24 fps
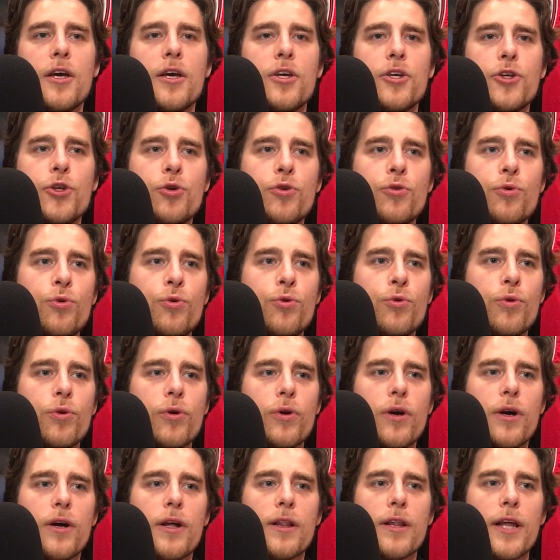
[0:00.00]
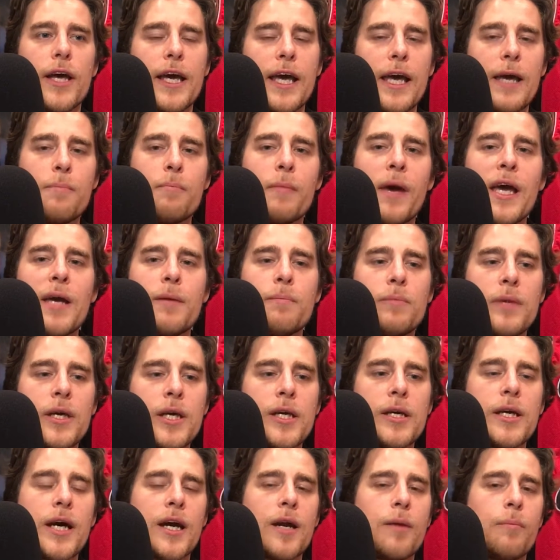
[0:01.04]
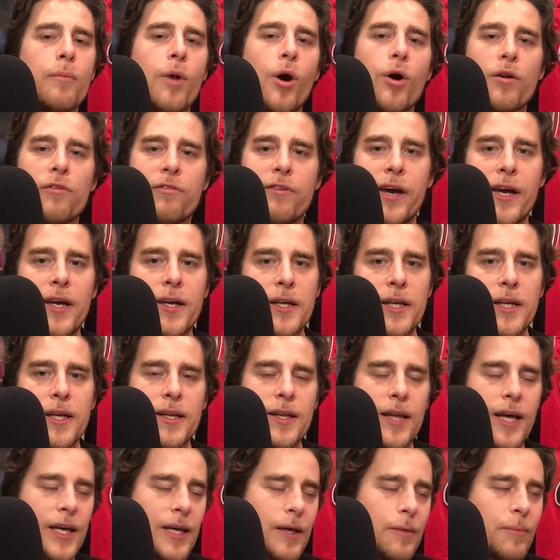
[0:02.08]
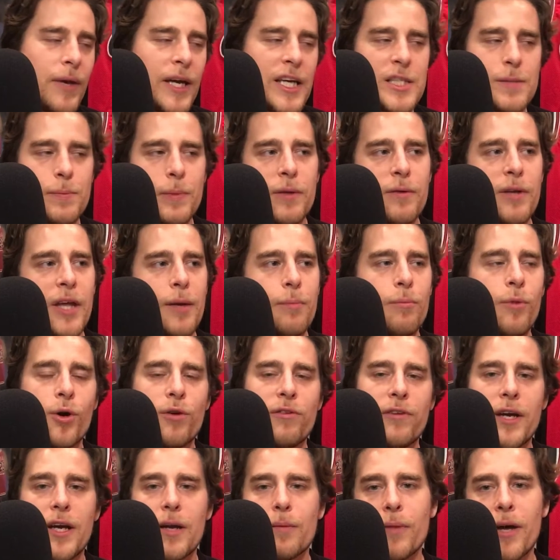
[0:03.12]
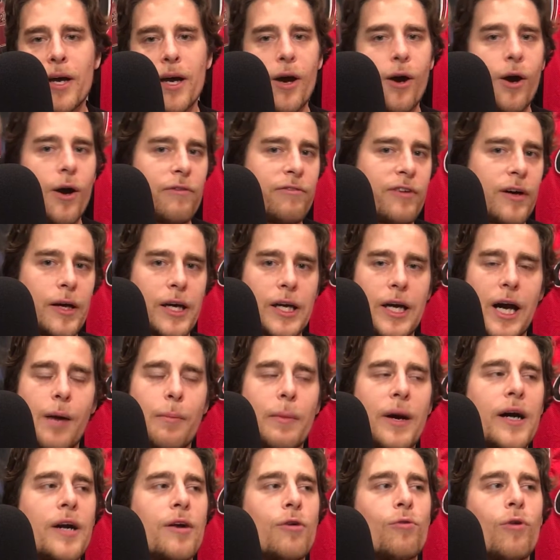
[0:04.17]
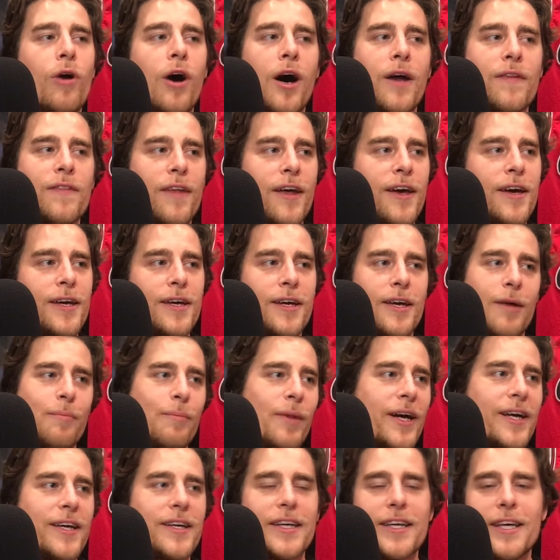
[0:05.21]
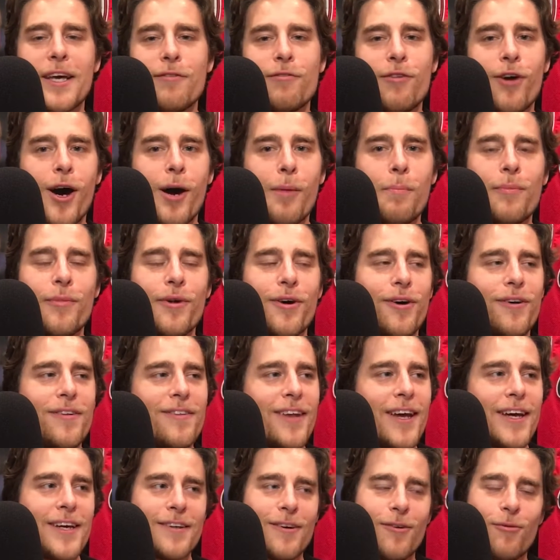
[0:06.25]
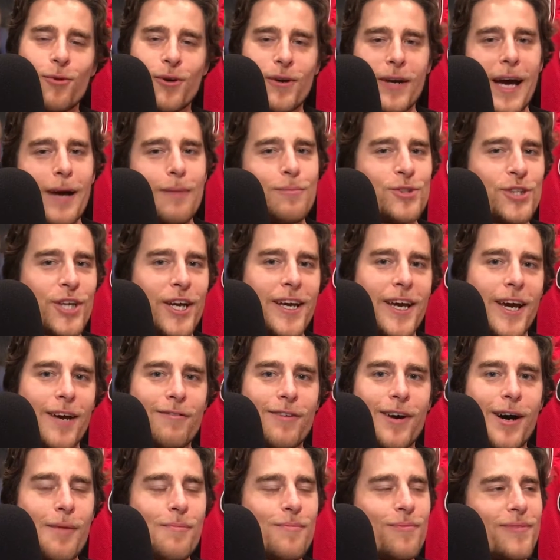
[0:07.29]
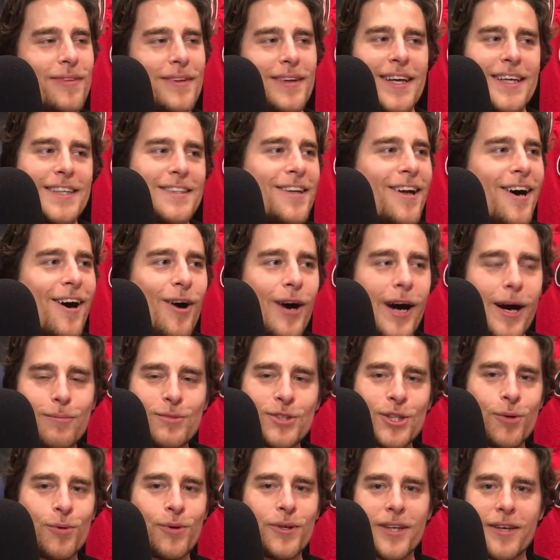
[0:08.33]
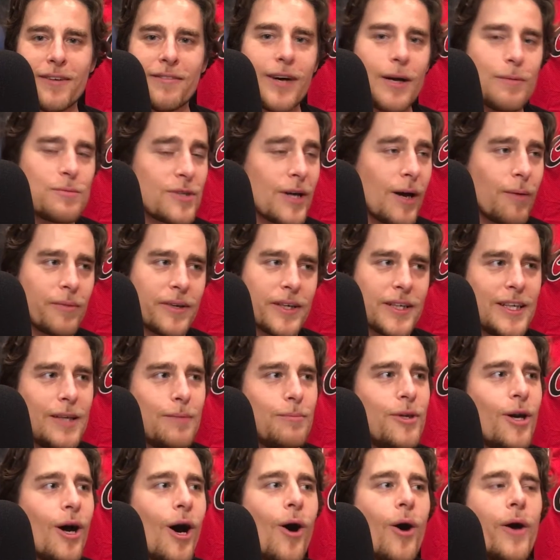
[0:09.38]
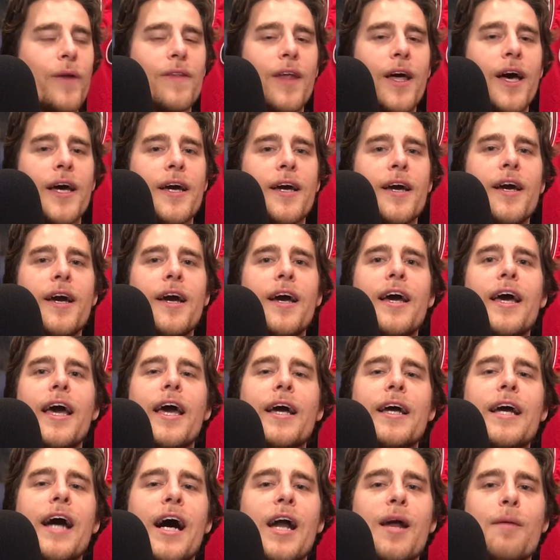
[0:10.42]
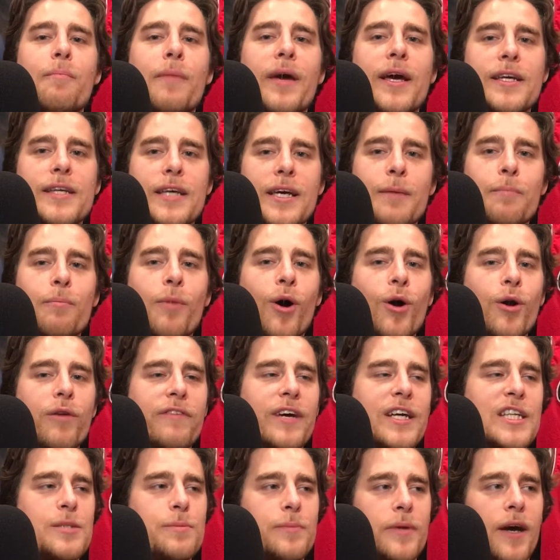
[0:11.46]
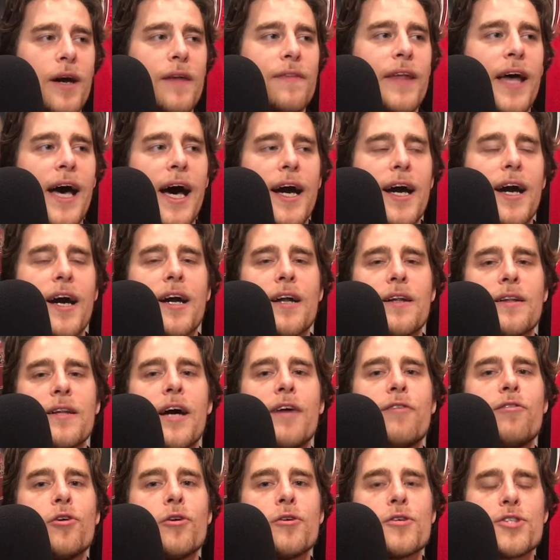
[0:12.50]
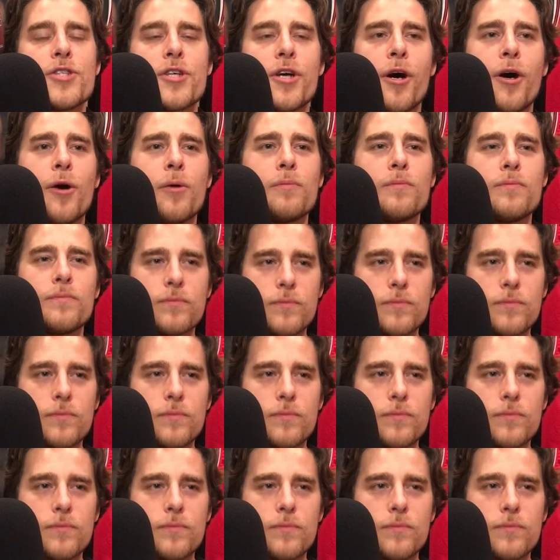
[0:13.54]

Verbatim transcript: you like it made me kind of motivated and like it makes me like motivated. I'm like oh if I like I'm on a run like am I gonna give up? Like would MJ give up? And they're like no MJ wouldn't give up so I'm gonna keep going. Like it kind of make it motivates me on that kind of level. So